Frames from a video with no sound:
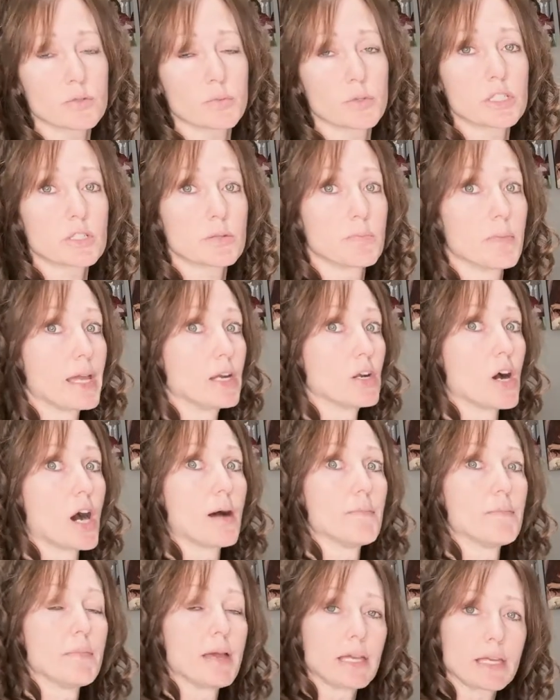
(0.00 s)
which may
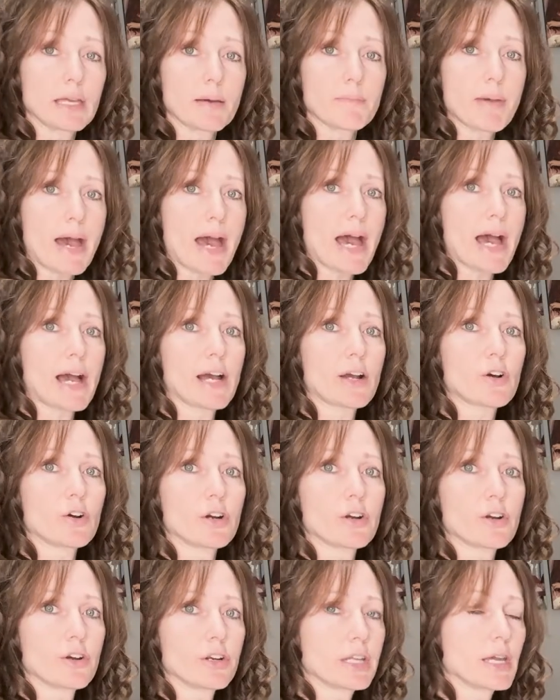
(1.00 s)
not make it back or
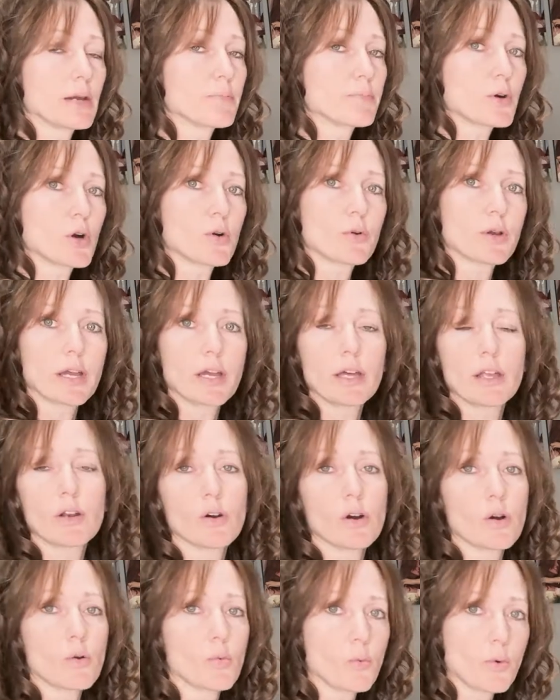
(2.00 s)
could get broken
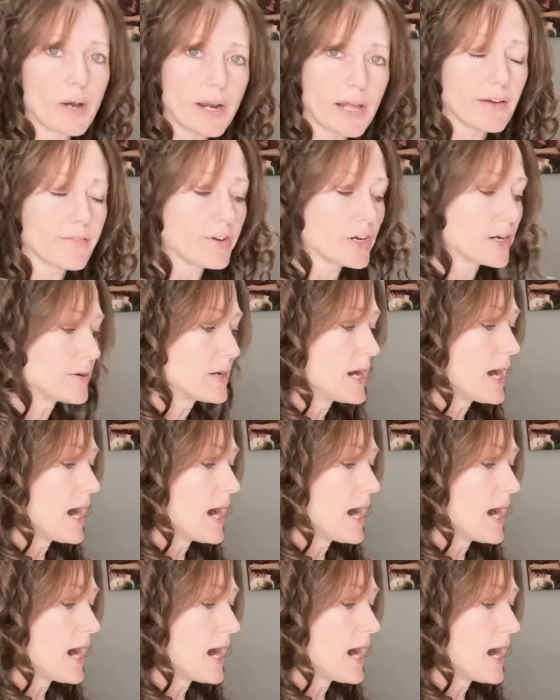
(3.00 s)
or whatever.